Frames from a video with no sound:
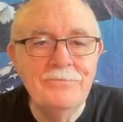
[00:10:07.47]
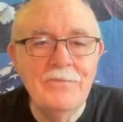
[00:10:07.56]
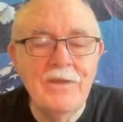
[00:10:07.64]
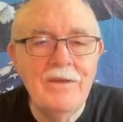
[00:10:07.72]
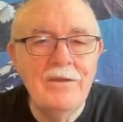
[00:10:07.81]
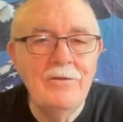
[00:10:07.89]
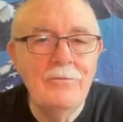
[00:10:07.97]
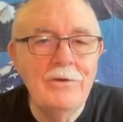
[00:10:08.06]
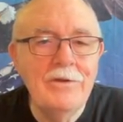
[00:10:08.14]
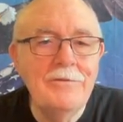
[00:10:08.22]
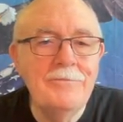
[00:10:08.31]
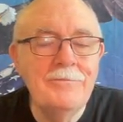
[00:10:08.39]

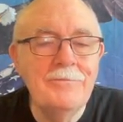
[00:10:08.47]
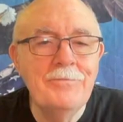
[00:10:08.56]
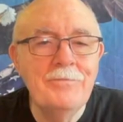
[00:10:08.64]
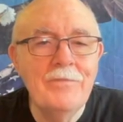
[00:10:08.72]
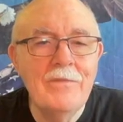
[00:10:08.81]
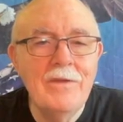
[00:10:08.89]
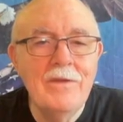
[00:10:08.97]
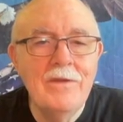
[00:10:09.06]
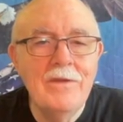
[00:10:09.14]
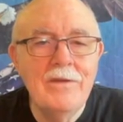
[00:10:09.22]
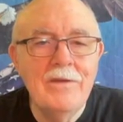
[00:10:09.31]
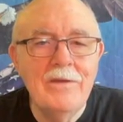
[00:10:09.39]
Anyway.
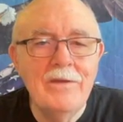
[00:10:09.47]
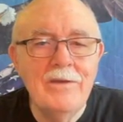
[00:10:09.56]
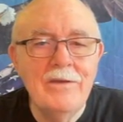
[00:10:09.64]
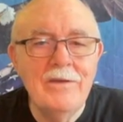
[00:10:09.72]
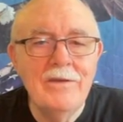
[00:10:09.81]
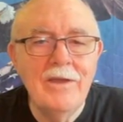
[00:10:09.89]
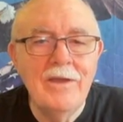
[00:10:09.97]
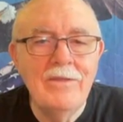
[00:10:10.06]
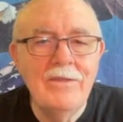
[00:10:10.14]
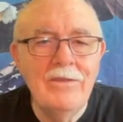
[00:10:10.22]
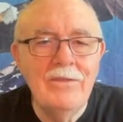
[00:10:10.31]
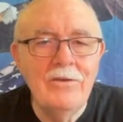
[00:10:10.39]
And
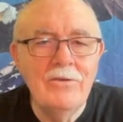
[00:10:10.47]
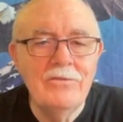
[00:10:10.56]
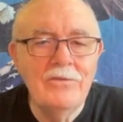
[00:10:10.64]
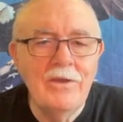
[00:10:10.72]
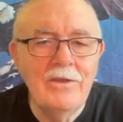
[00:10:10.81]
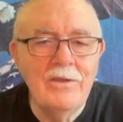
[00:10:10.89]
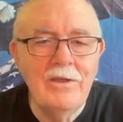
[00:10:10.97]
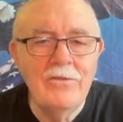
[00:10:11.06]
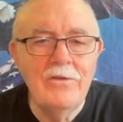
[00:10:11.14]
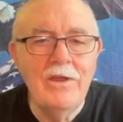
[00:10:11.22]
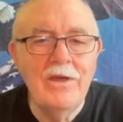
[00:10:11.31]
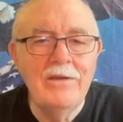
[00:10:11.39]
then there's another
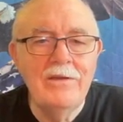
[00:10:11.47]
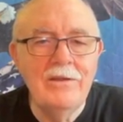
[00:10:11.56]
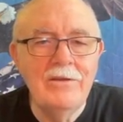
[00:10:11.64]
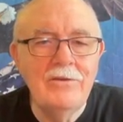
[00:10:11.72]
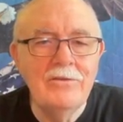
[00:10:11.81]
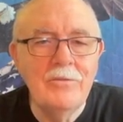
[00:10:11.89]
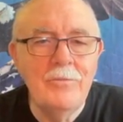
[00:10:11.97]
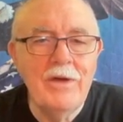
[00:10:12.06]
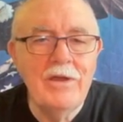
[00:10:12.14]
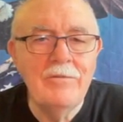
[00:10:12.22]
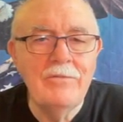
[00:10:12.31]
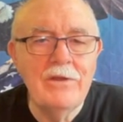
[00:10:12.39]
line down here at the
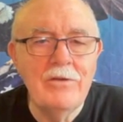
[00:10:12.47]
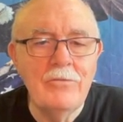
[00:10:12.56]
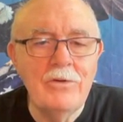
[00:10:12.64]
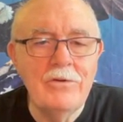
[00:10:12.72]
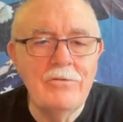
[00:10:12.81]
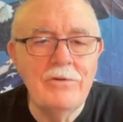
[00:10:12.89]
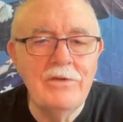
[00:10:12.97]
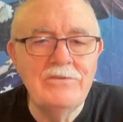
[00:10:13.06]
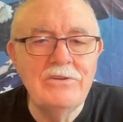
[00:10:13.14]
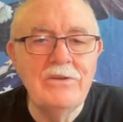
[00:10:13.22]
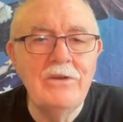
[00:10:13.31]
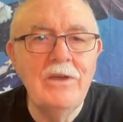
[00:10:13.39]
bottom that I wanted to read
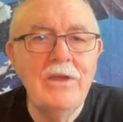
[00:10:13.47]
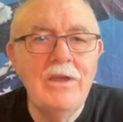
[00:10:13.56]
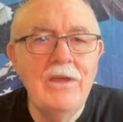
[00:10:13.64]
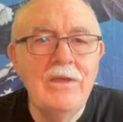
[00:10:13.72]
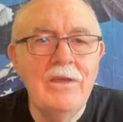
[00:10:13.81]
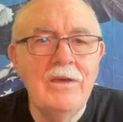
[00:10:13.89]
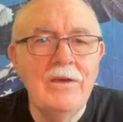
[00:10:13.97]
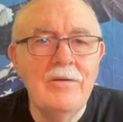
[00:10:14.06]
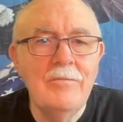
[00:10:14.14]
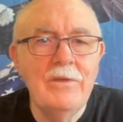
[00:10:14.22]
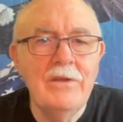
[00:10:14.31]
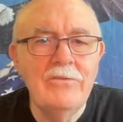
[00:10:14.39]
you.
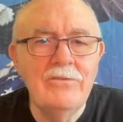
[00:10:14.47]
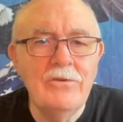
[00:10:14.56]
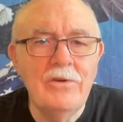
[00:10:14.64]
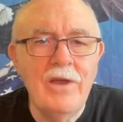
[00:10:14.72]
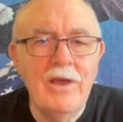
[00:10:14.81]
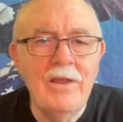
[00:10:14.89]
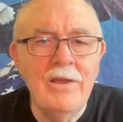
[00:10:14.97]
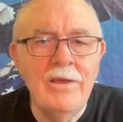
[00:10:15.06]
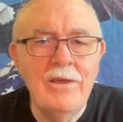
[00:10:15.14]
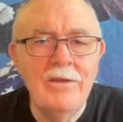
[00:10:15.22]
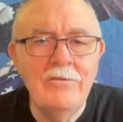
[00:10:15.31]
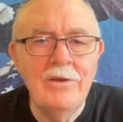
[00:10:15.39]
Minister
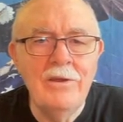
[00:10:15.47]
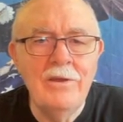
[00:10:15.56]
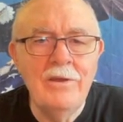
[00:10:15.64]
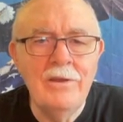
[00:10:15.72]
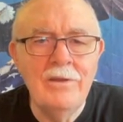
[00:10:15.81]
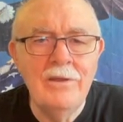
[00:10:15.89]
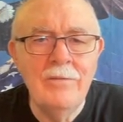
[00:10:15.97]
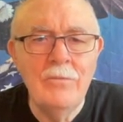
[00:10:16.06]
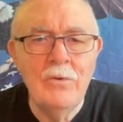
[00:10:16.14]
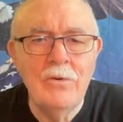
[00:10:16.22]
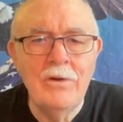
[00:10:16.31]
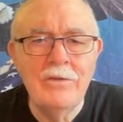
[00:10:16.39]
Alejandro de
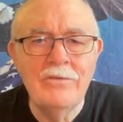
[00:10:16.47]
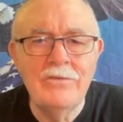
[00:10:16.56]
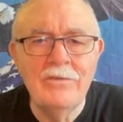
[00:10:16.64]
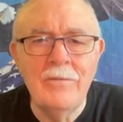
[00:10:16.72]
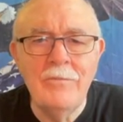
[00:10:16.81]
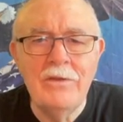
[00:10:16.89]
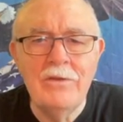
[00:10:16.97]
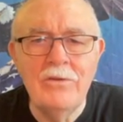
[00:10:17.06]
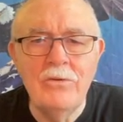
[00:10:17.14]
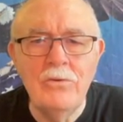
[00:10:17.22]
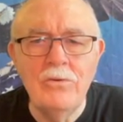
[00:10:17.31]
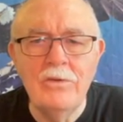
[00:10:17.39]
Mora summoned
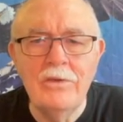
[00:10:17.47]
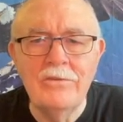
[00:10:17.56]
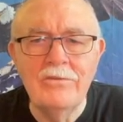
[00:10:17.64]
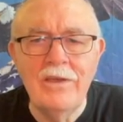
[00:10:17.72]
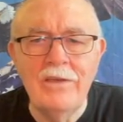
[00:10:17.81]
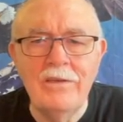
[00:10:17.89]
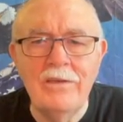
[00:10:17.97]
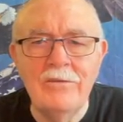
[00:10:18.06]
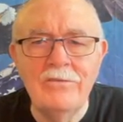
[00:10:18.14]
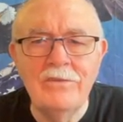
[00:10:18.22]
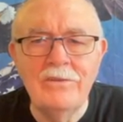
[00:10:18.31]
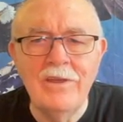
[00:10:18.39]
Google executives
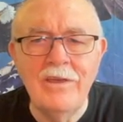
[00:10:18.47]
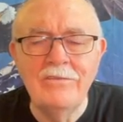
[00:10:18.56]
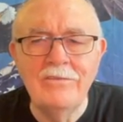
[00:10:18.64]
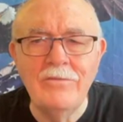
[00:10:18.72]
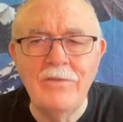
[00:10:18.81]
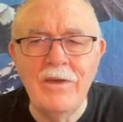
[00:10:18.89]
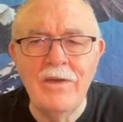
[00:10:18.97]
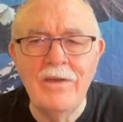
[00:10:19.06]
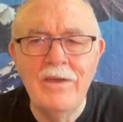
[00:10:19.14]
to testify